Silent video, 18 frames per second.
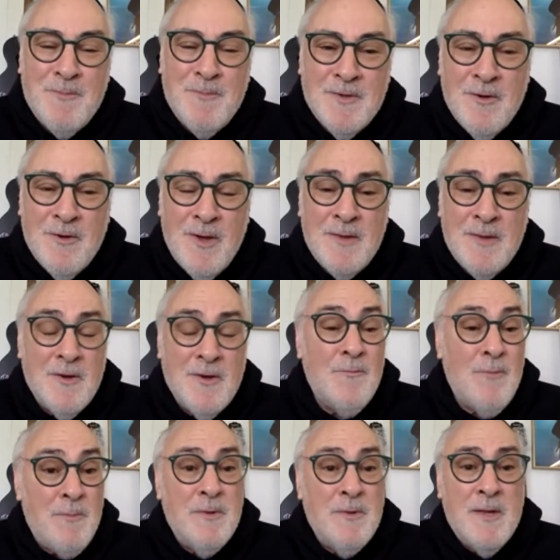So I
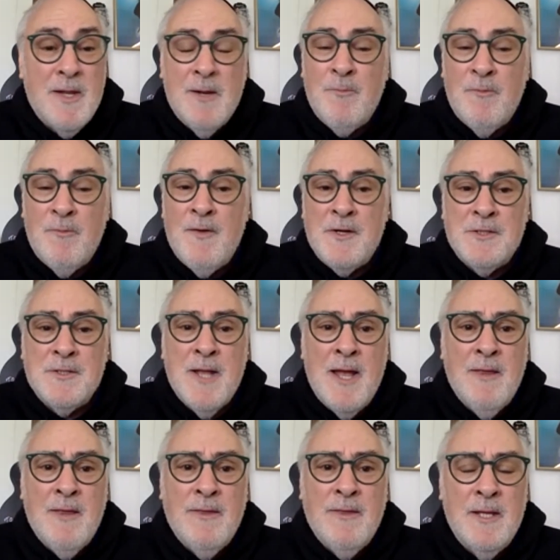started representing professional
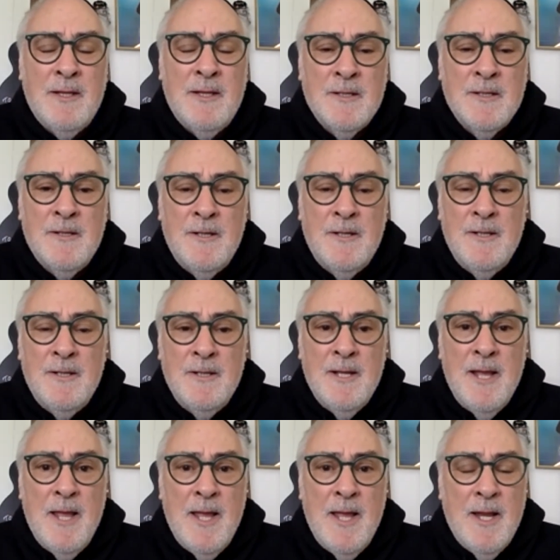athletes,
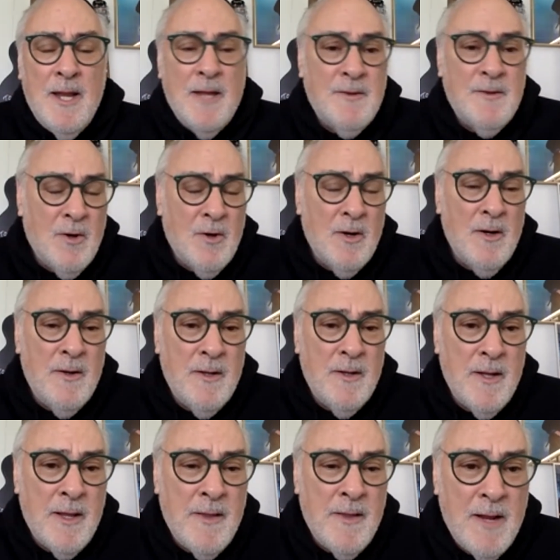and
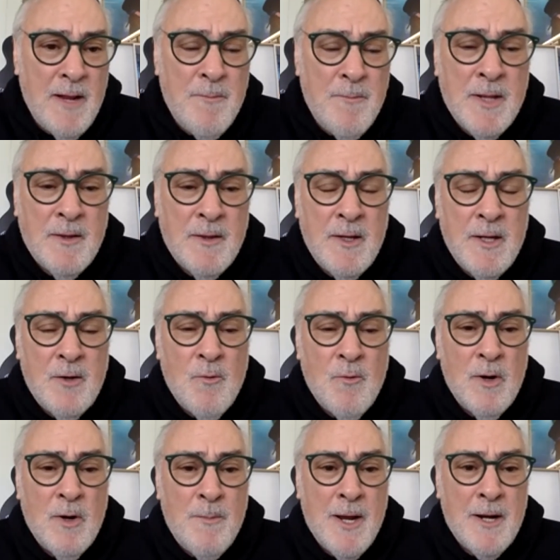then I met the
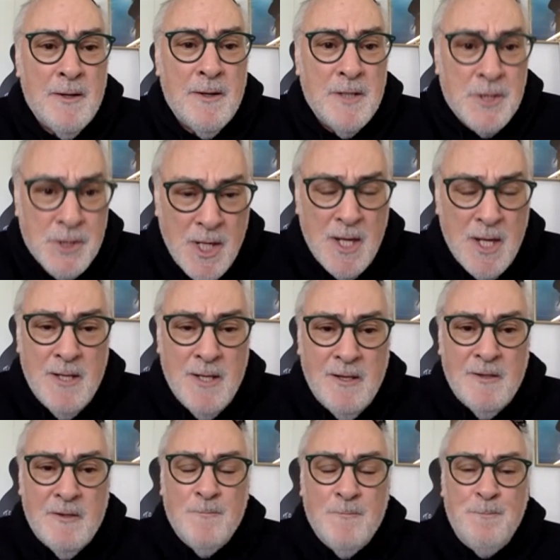quarterback of the
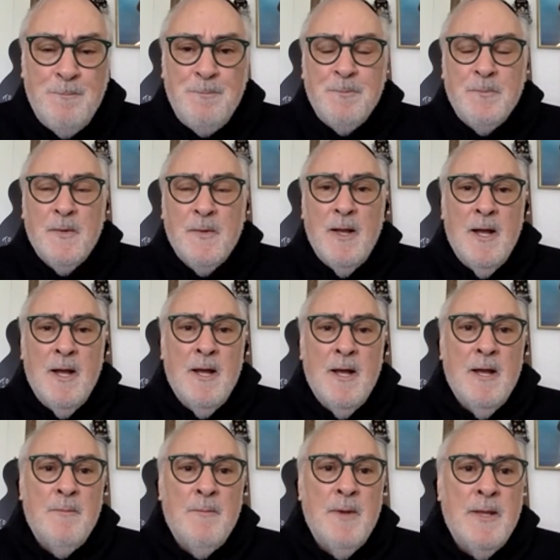Giants,
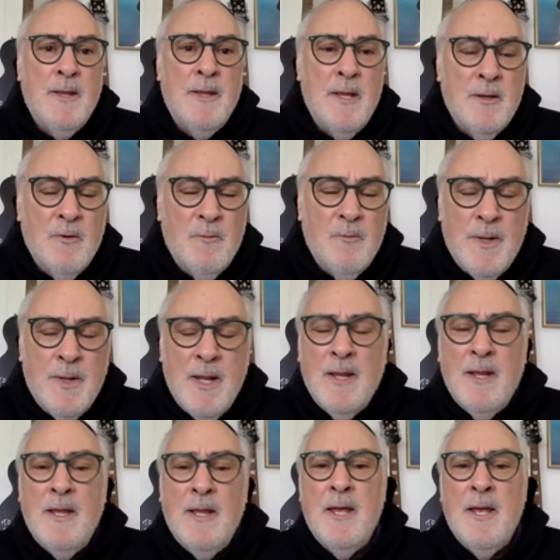and then Lou
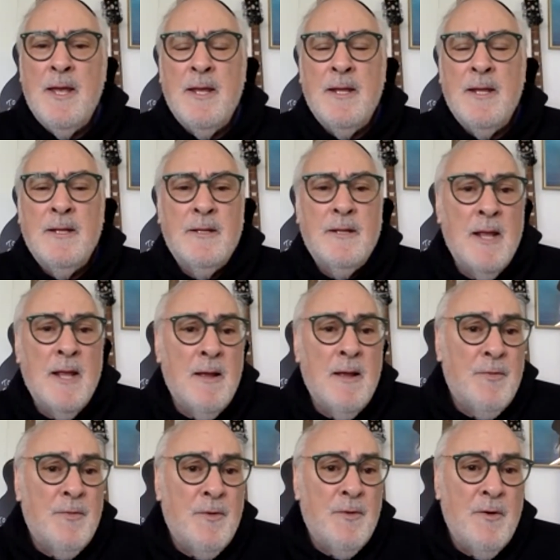Piniella, and
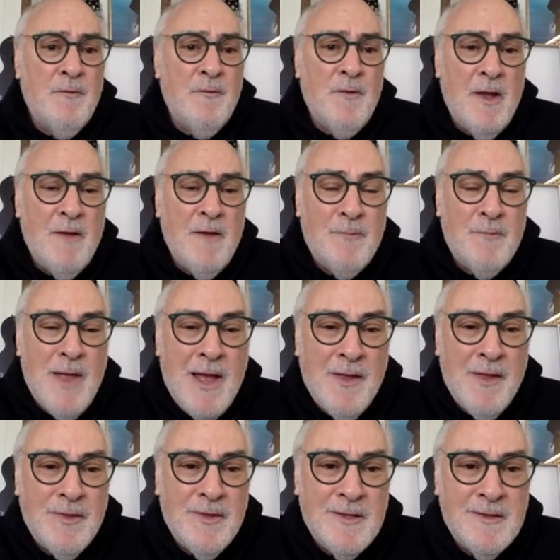35
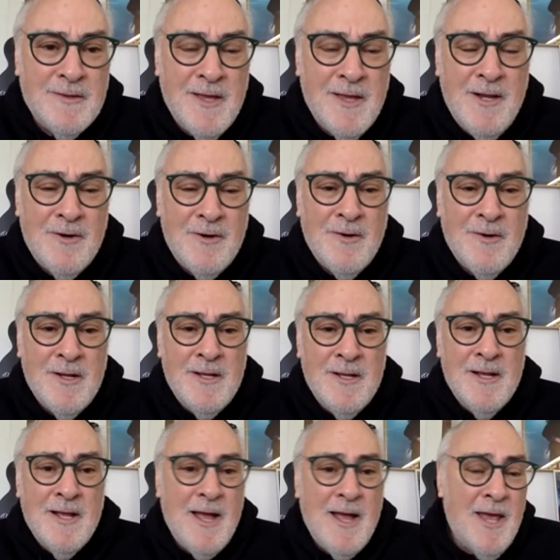athletes later,
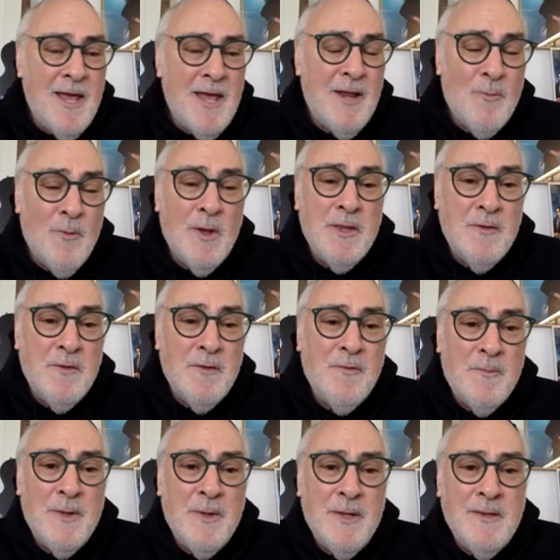I had a
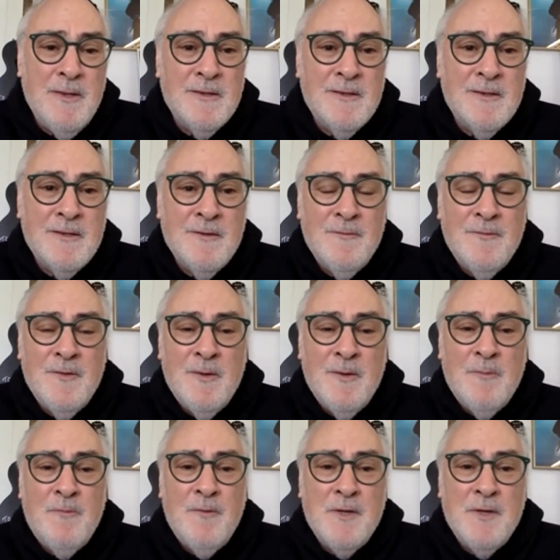wonderful business of
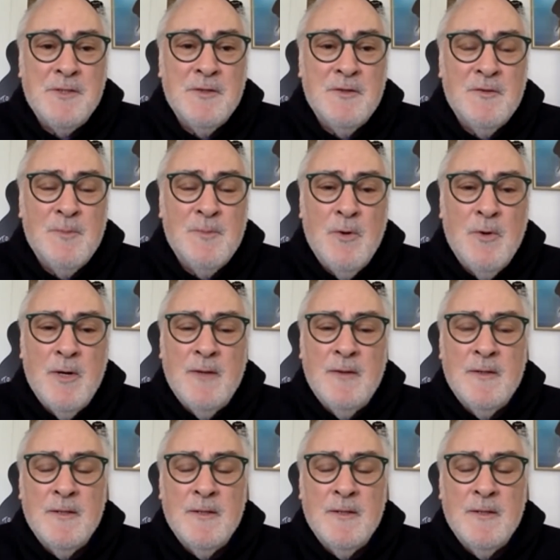professional sports.